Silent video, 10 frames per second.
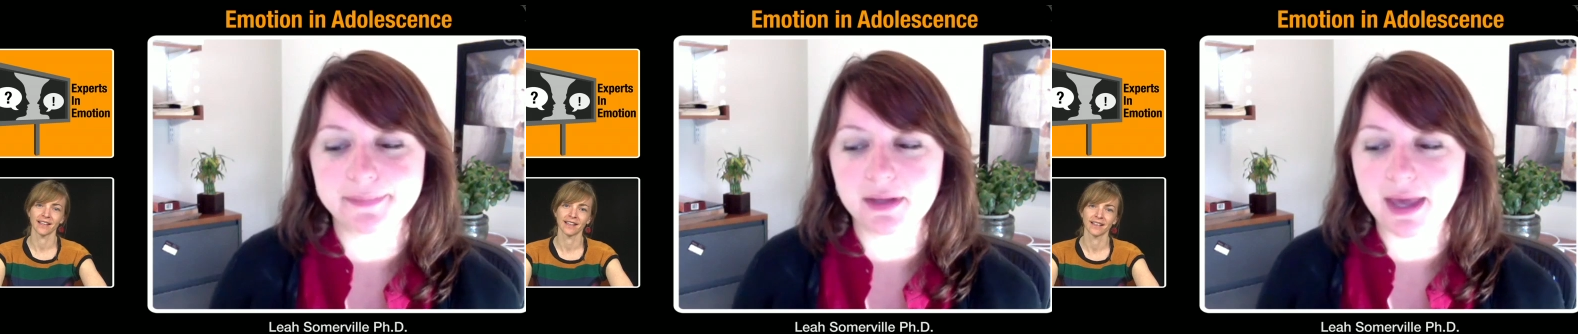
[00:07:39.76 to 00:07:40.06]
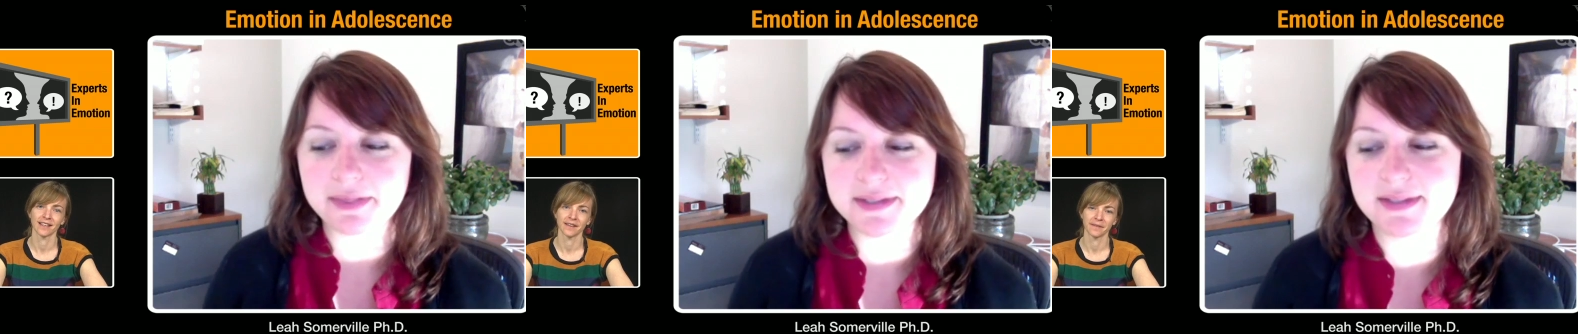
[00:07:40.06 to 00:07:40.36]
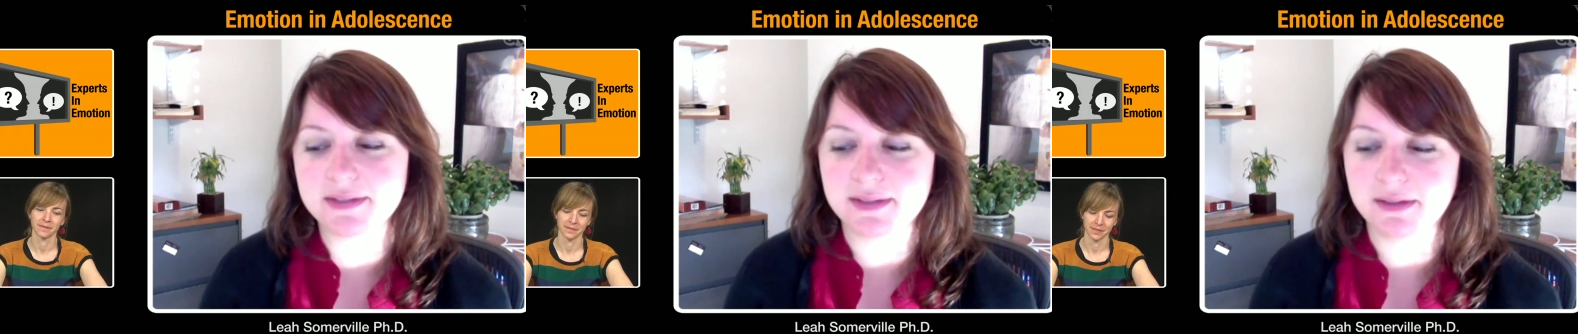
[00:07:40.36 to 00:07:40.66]
Speaker 1: Yeah, this
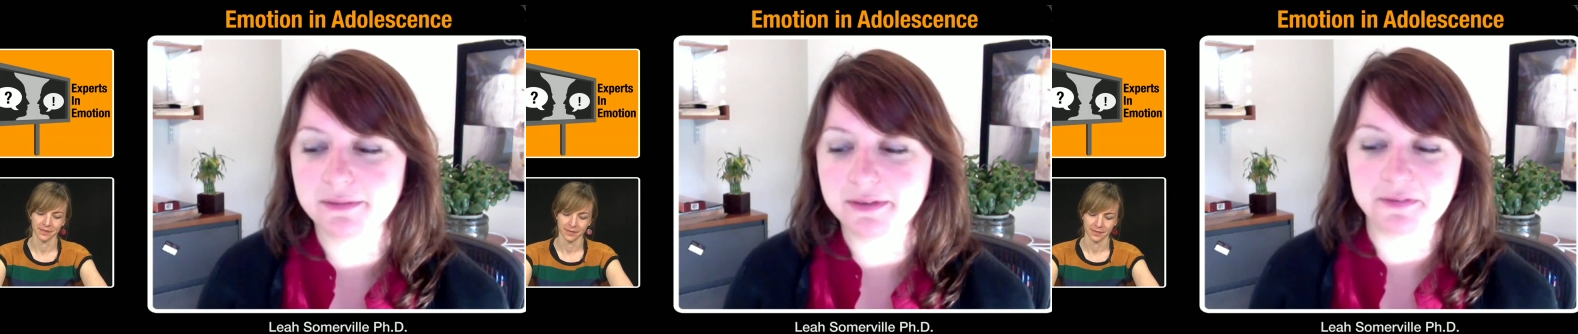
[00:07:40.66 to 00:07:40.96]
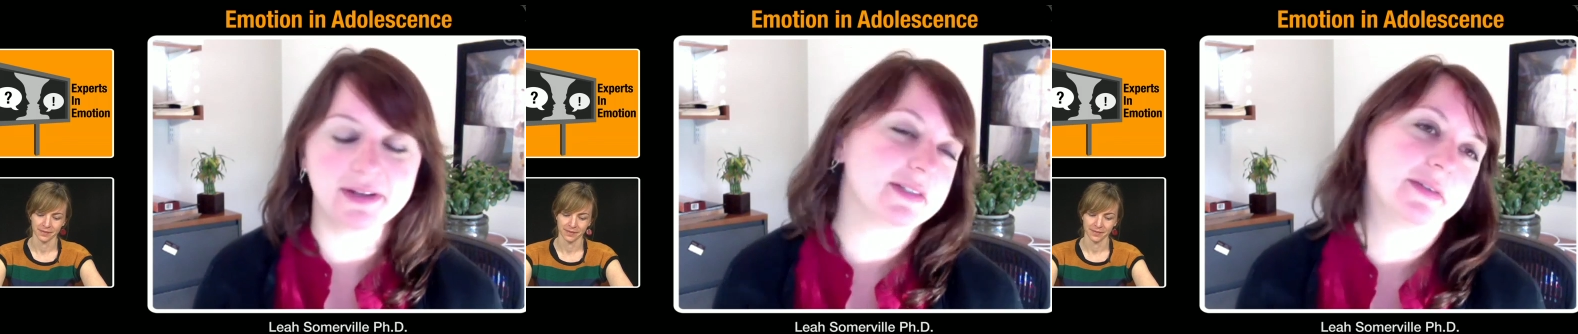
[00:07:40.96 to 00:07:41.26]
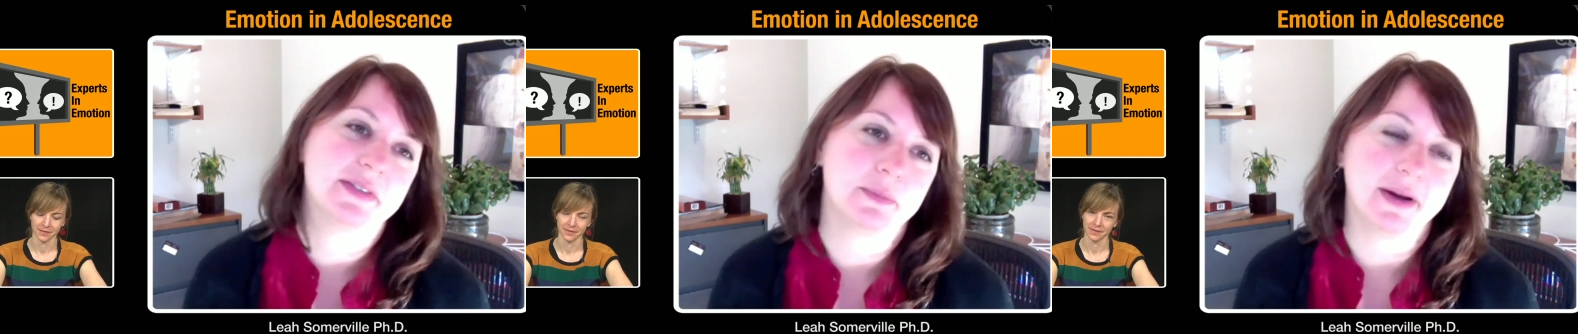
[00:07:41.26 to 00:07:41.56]
is, you're referring to
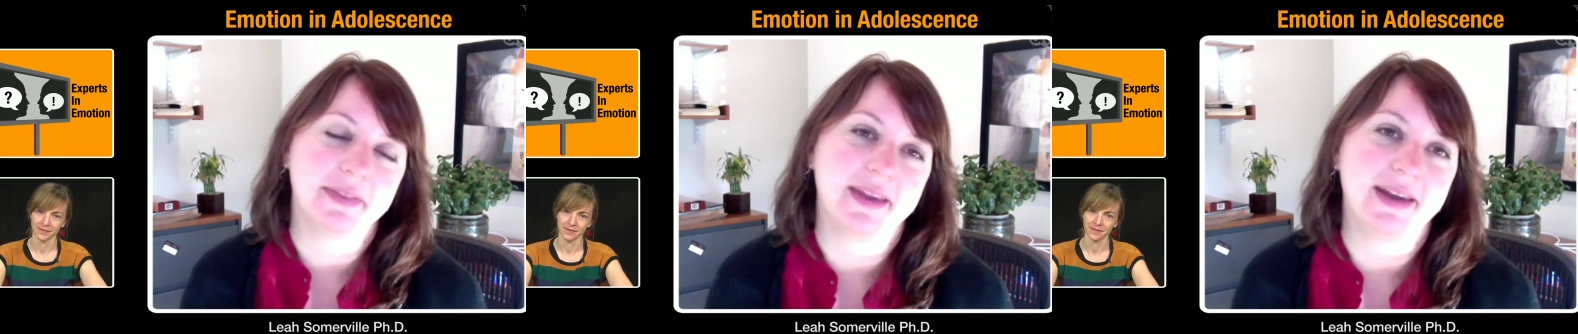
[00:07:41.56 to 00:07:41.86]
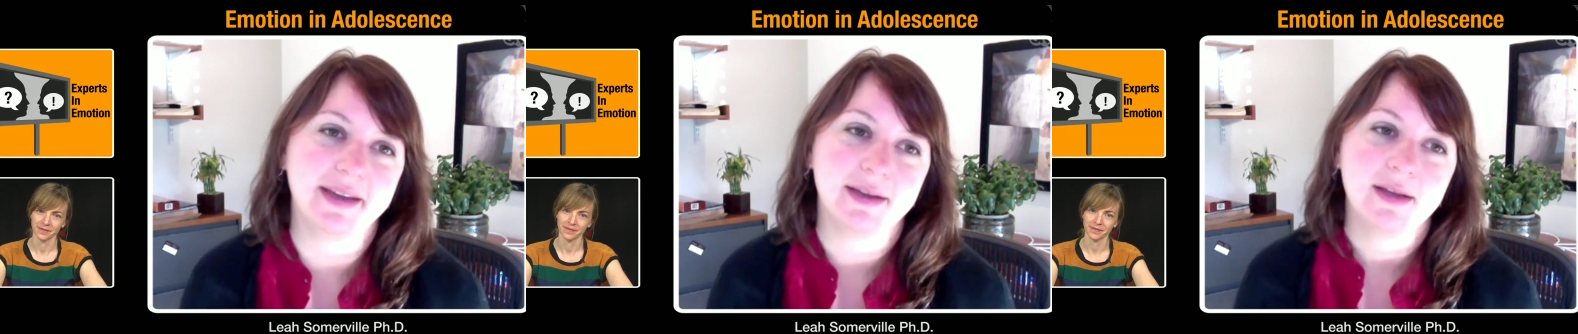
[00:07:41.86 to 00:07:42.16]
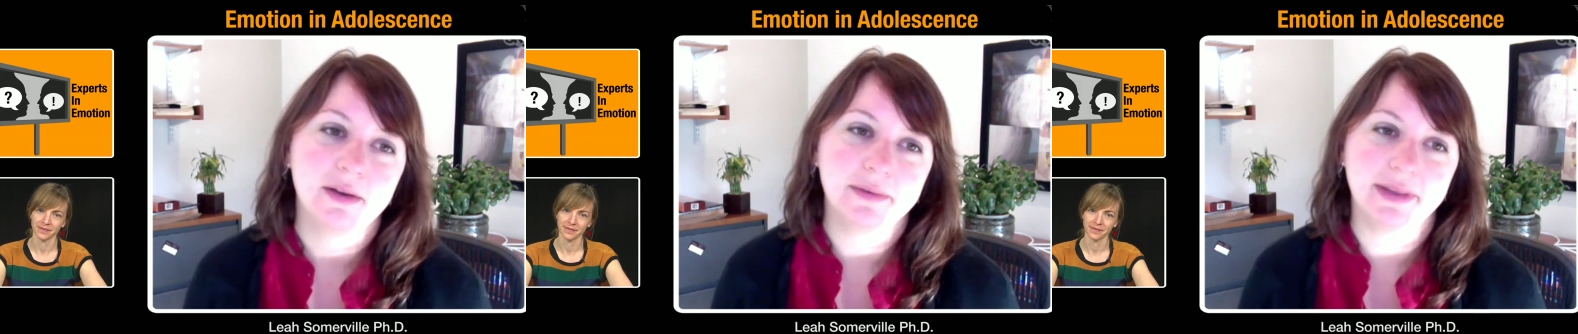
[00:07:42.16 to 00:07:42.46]
as work that I
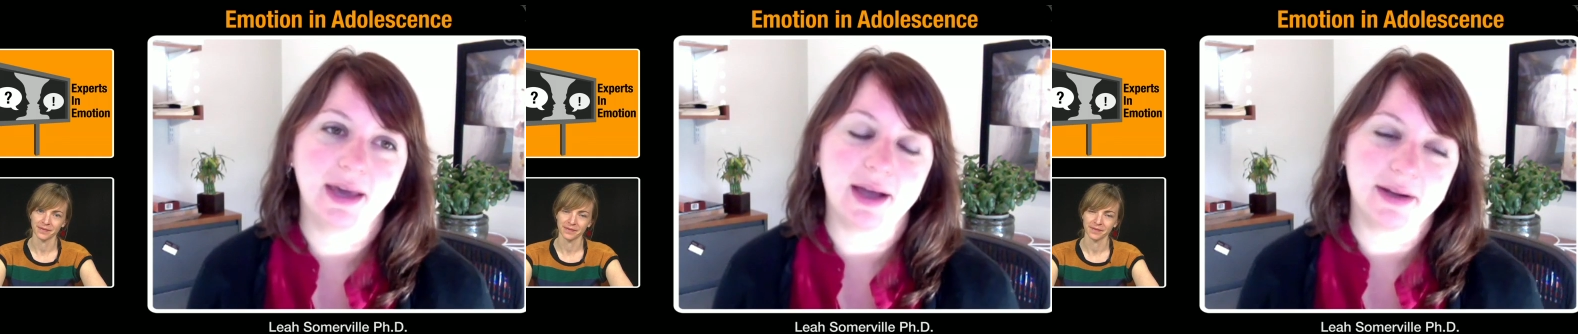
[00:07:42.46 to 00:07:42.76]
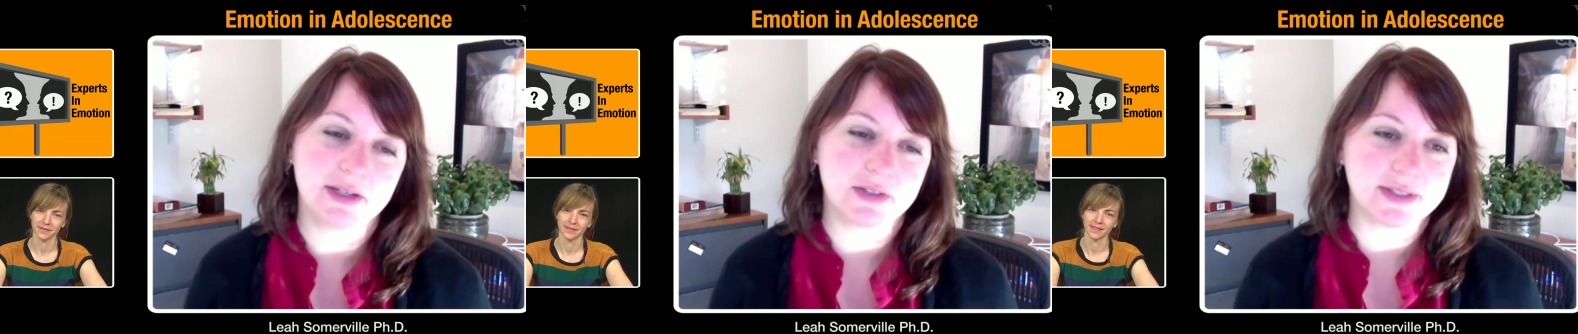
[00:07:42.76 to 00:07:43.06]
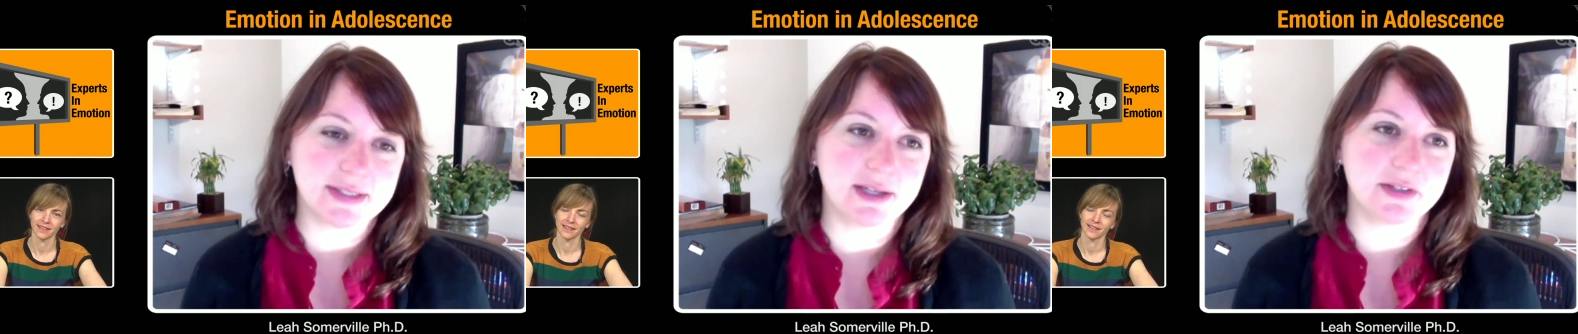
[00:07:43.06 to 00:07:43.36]
really got
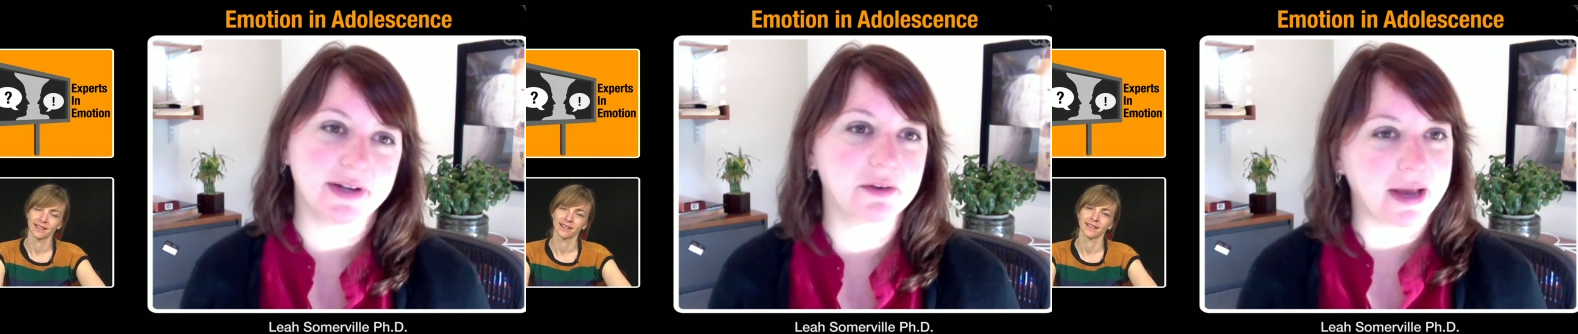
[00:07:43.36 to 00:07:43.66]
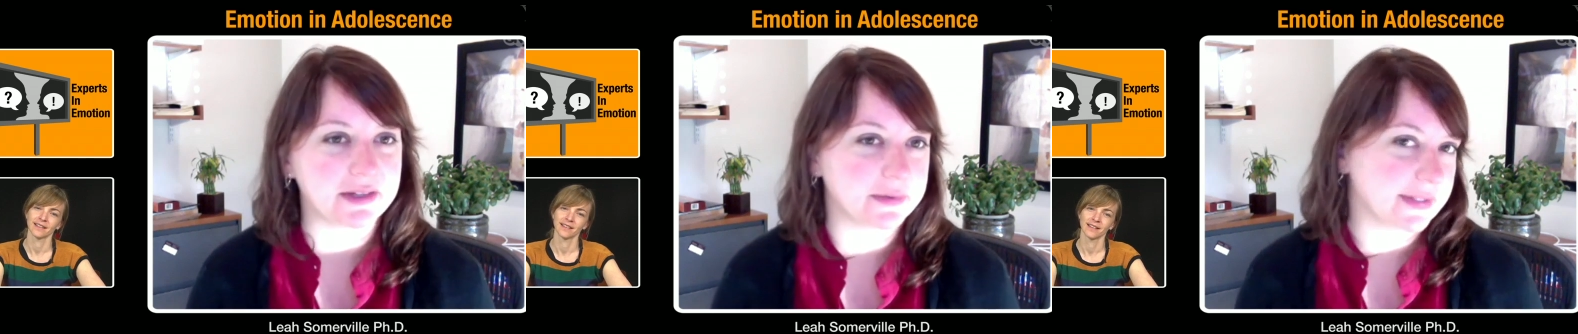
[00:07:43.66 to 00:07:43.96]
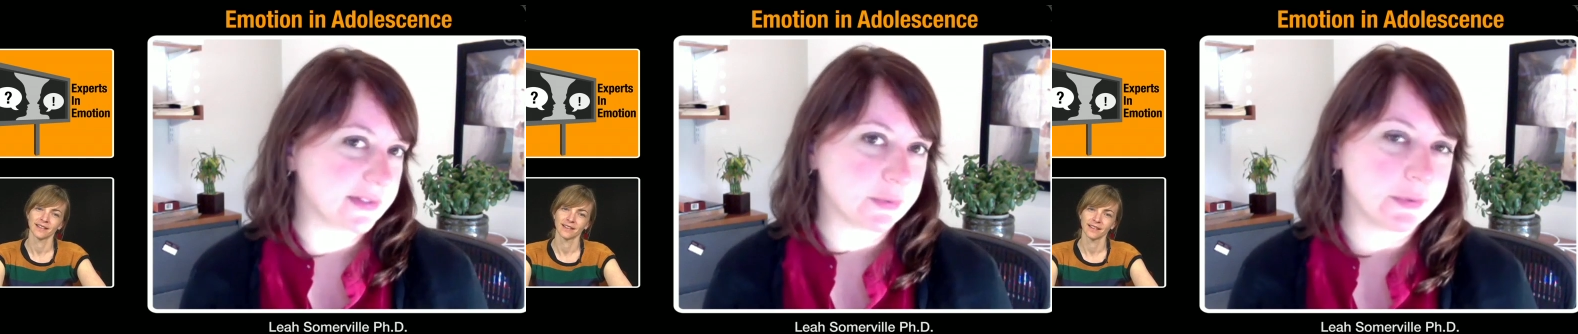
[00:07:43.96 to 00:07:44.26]
interested in during
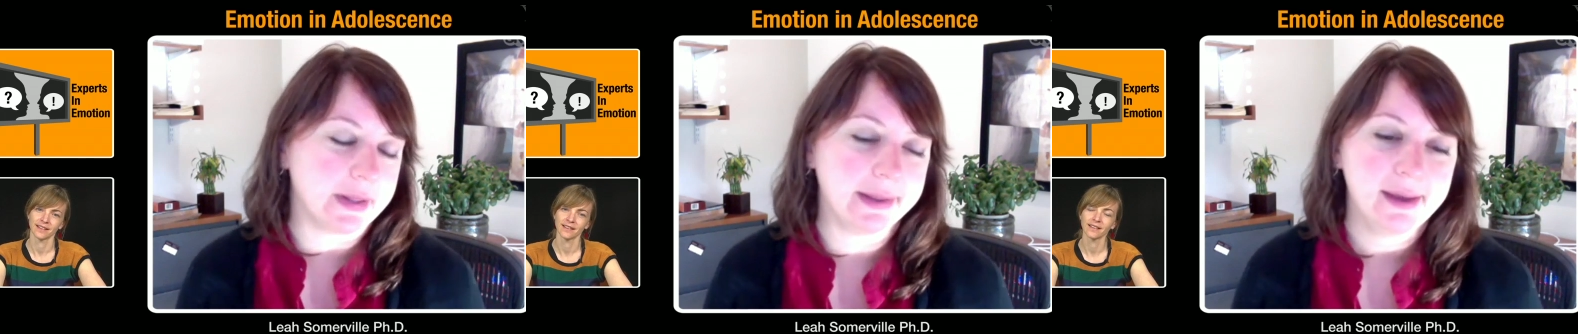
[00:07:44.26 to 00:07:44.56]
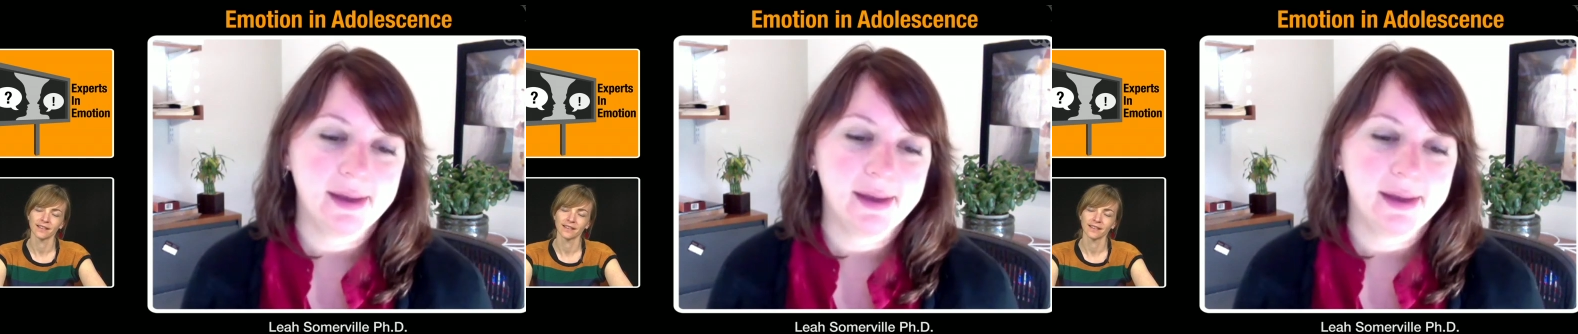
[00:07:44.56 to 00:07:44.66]
graduate school.